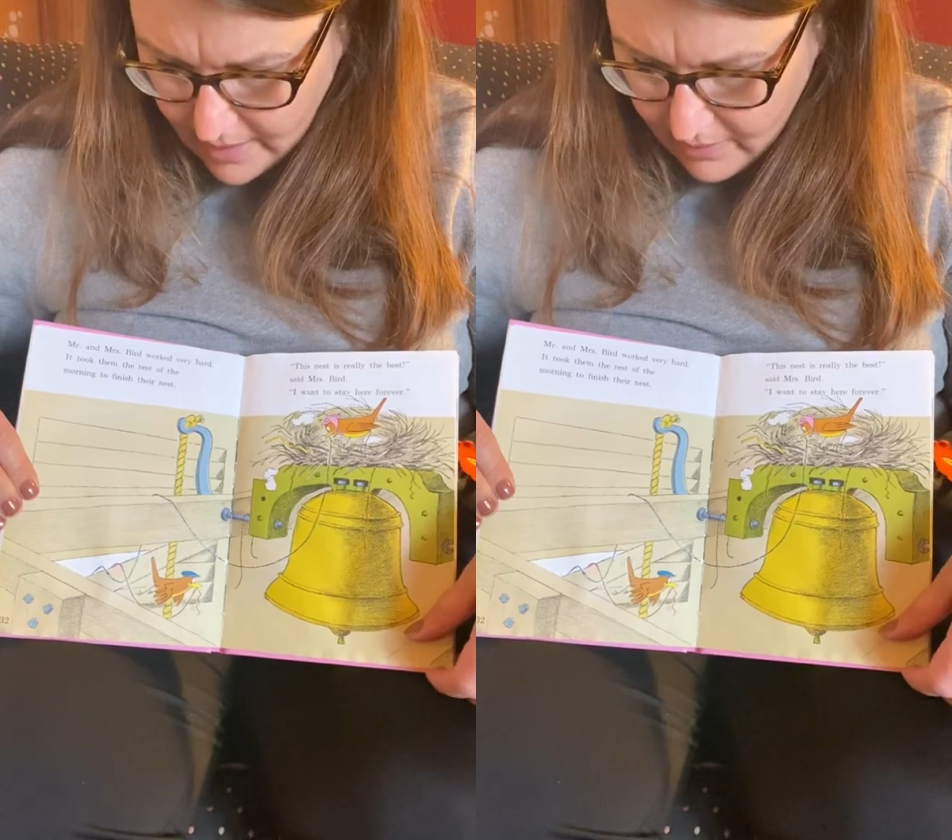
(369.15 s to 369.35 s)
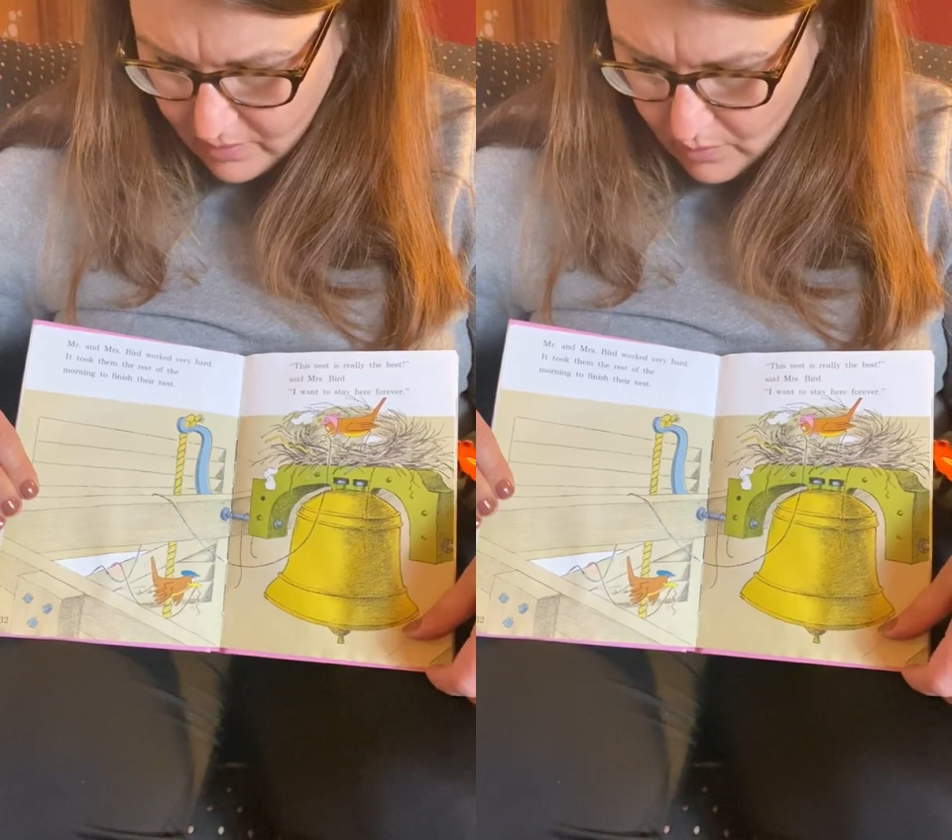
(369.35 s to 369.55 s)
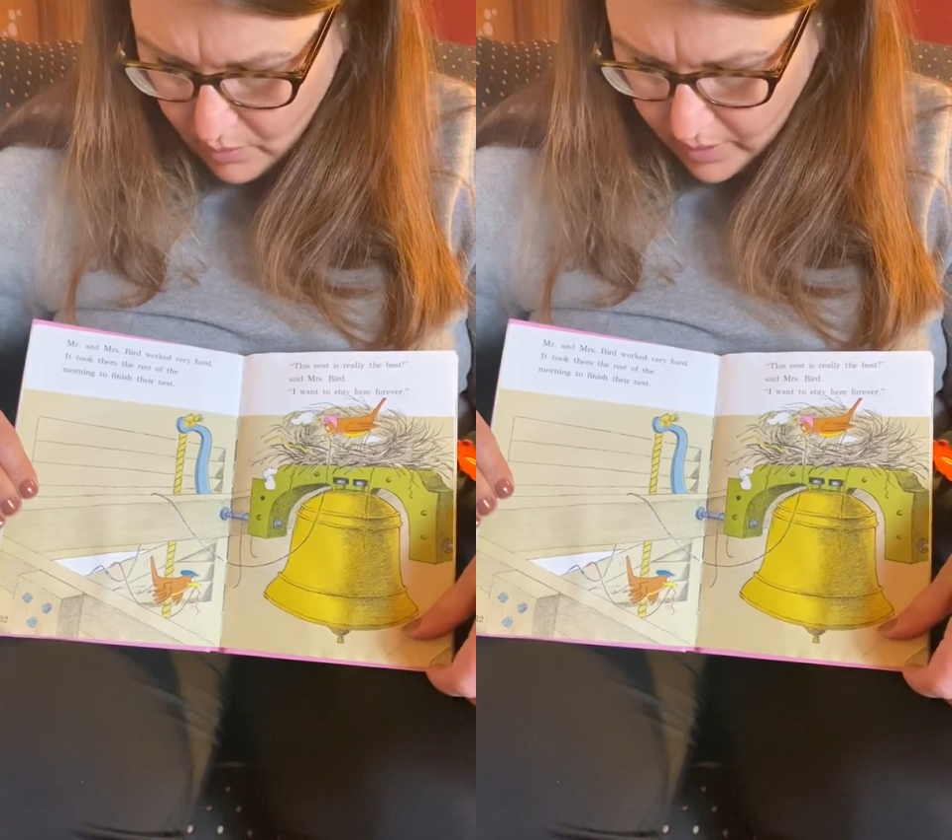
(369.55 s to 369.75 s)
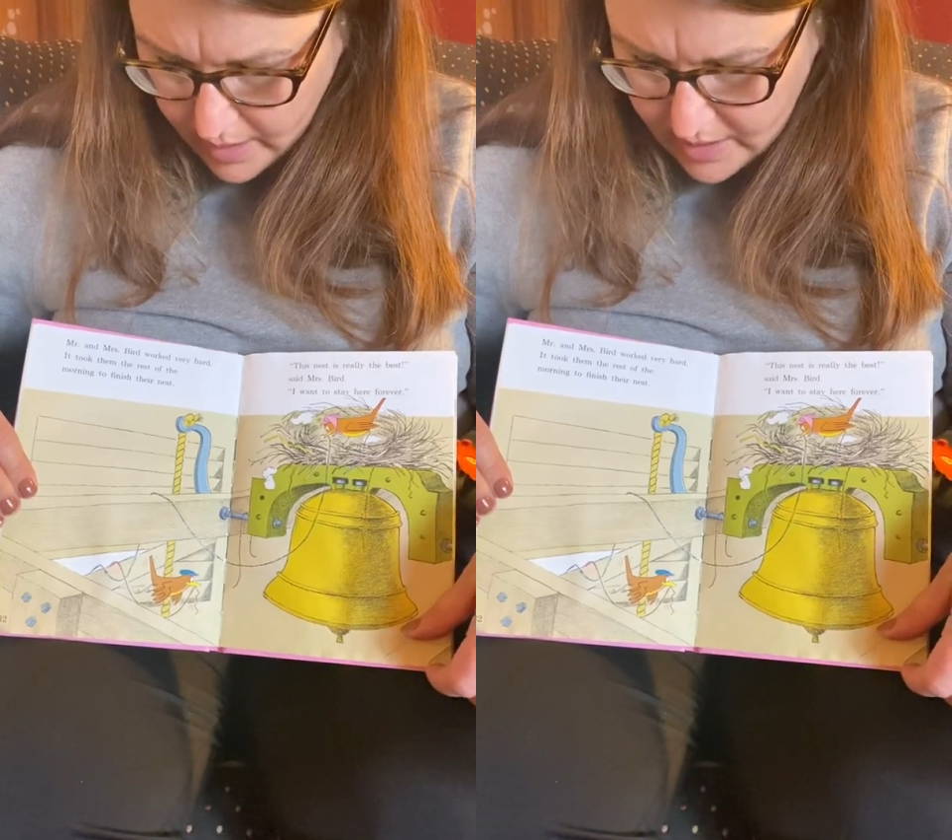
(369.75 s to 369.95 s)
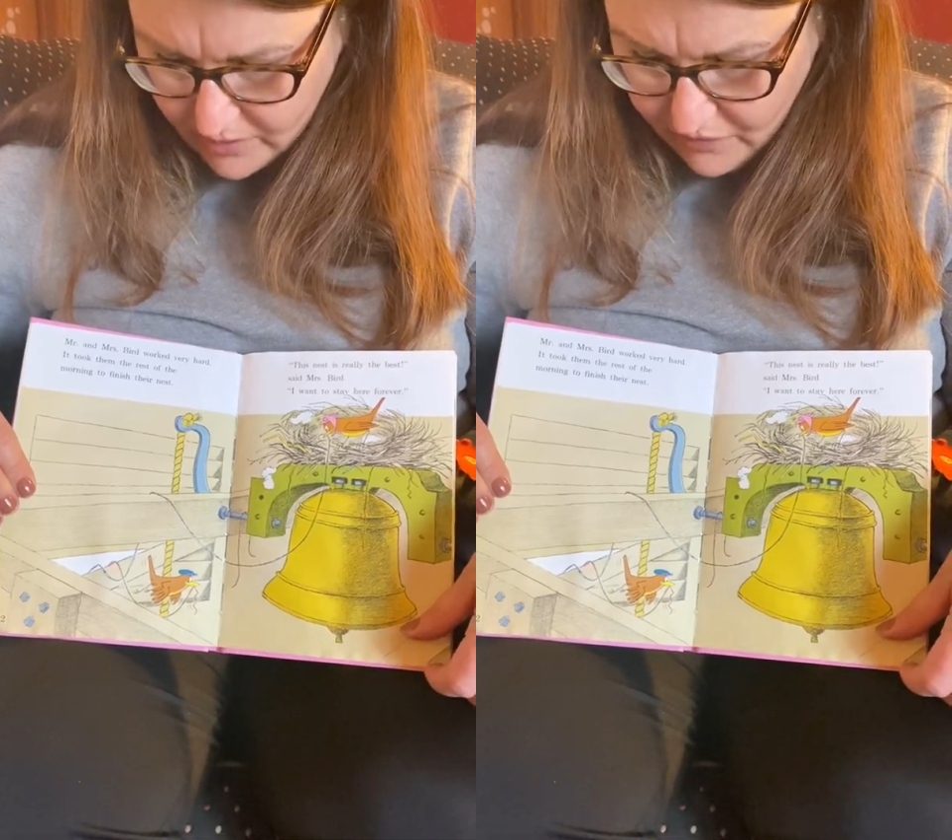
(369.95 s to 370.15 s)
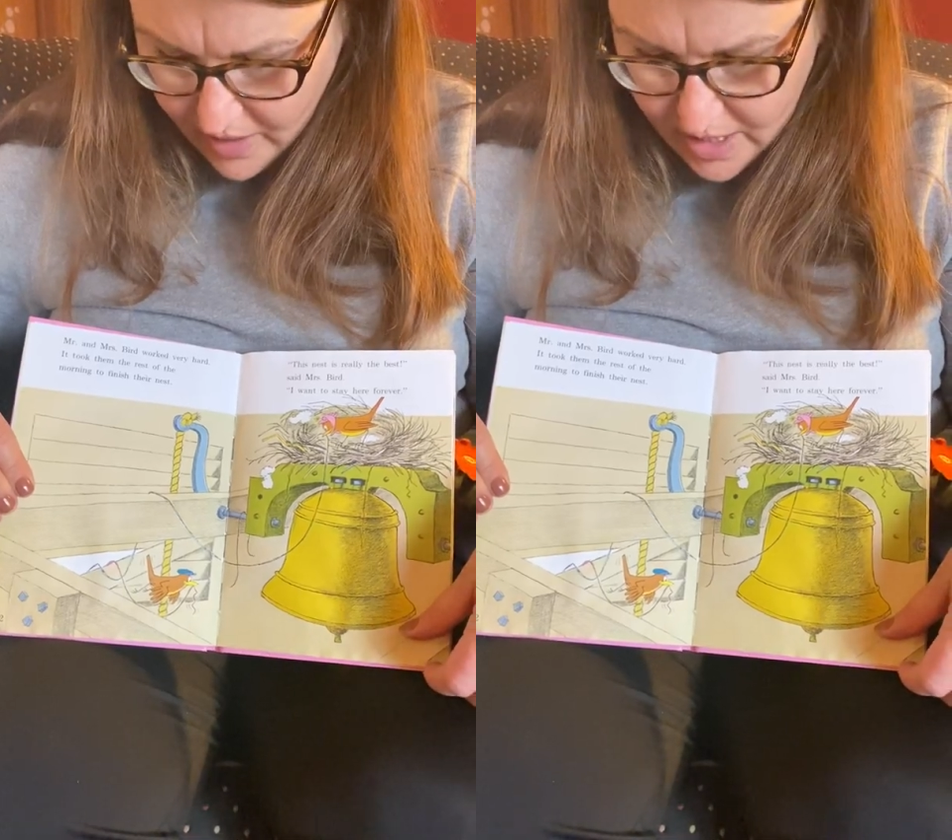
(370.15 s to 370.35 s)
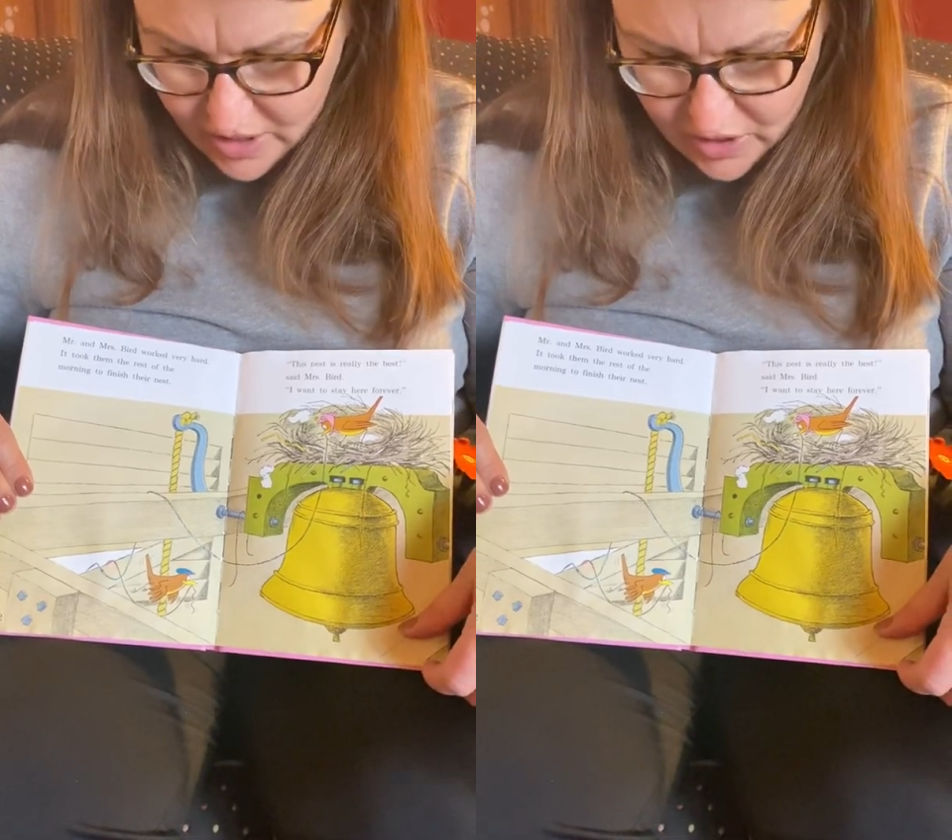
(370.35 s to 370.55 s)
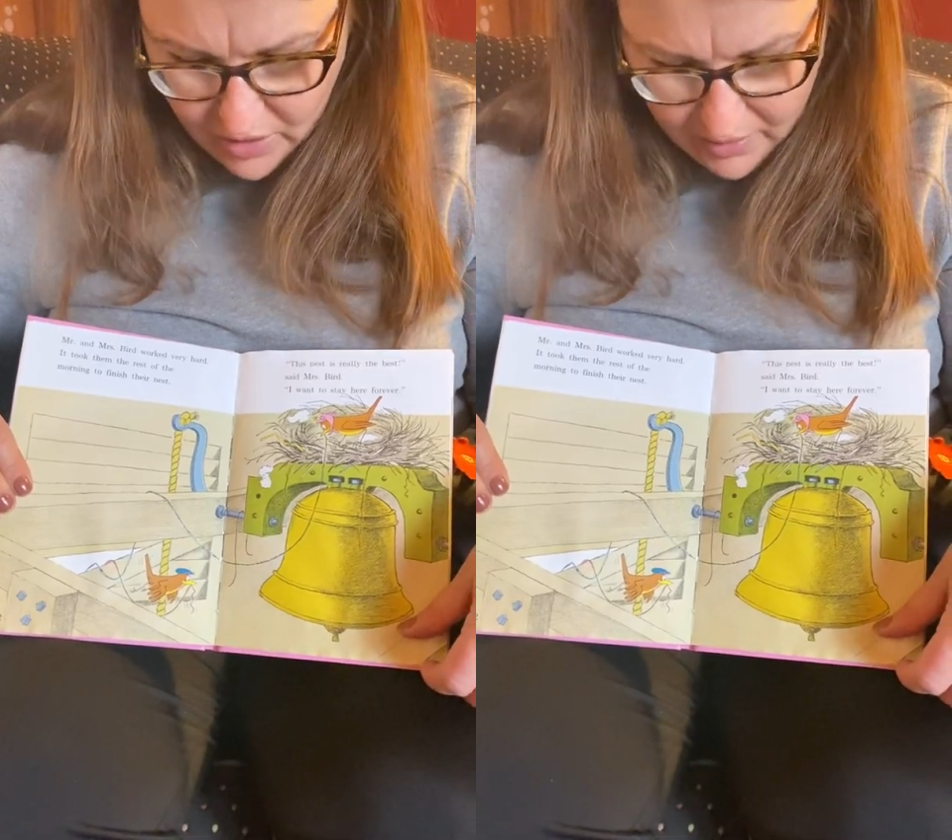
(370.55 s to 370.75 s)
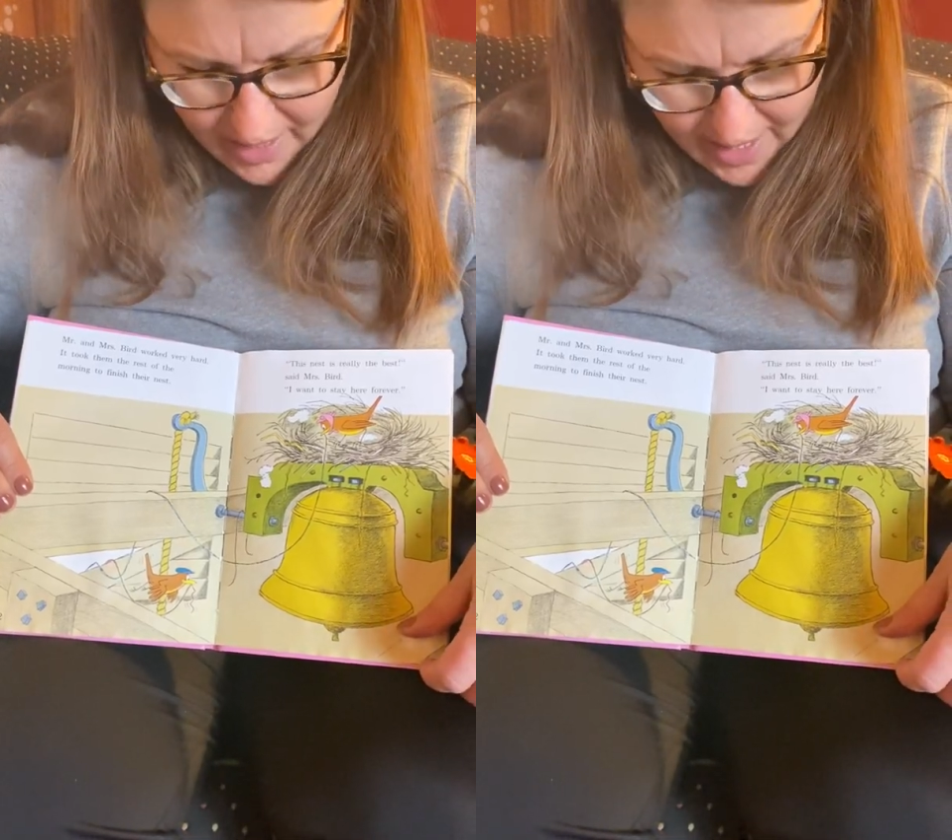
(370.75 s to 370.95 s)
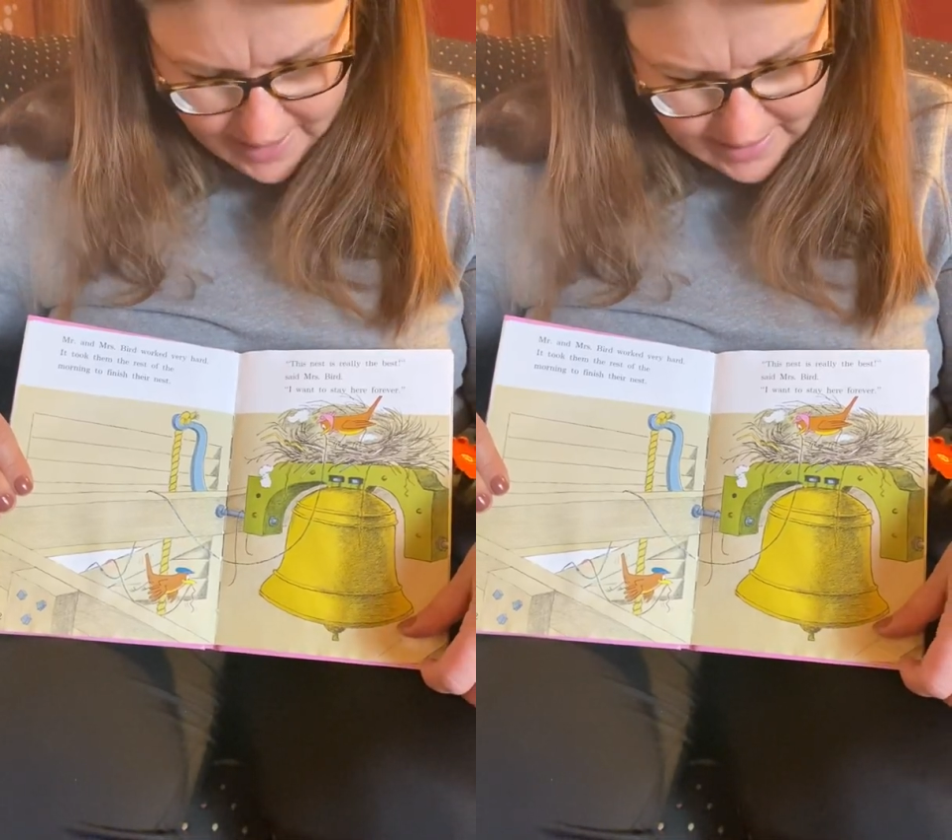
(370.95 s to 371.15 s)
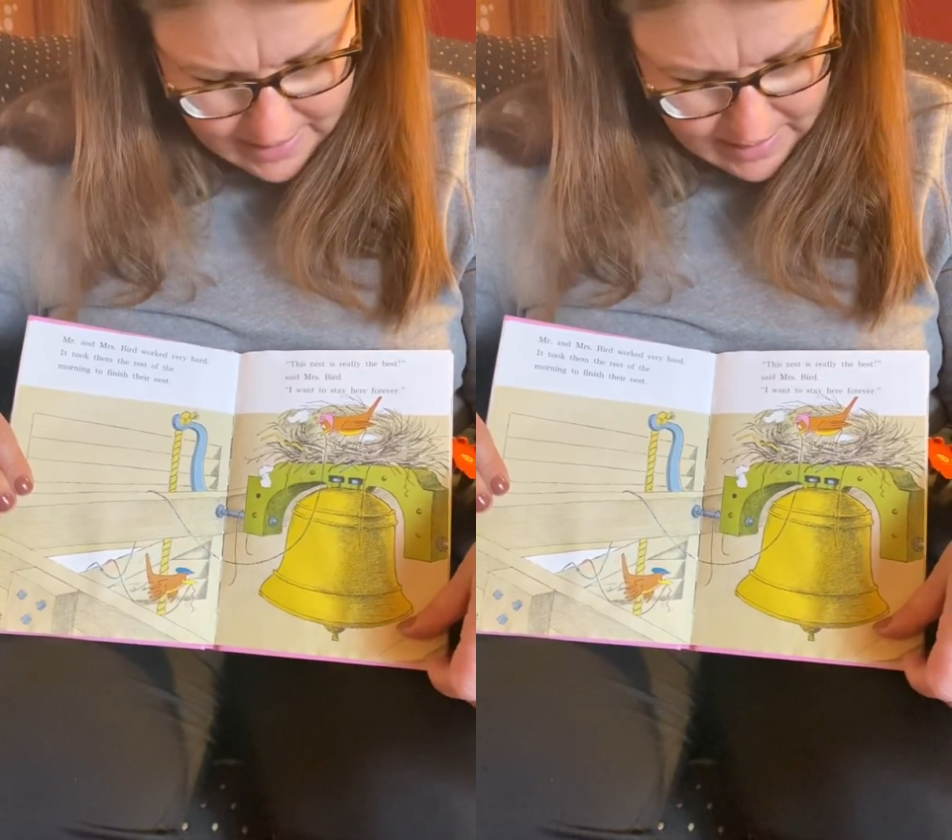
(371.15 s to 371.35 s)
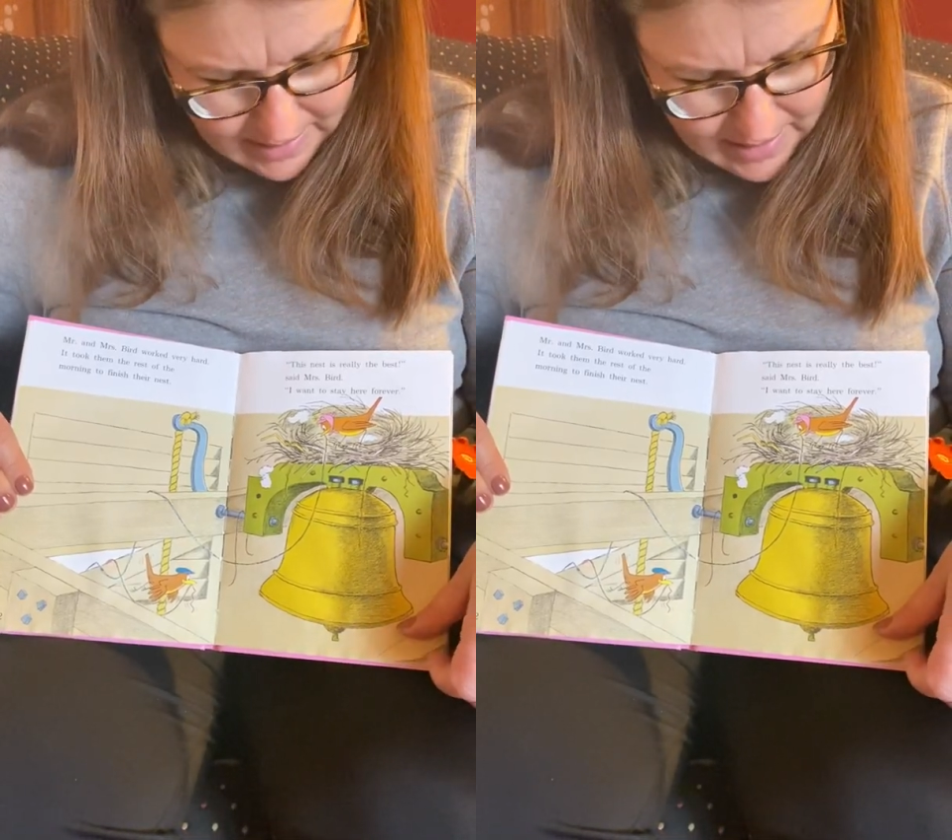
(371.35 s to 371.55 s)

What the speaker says: of the morning to finish their nest.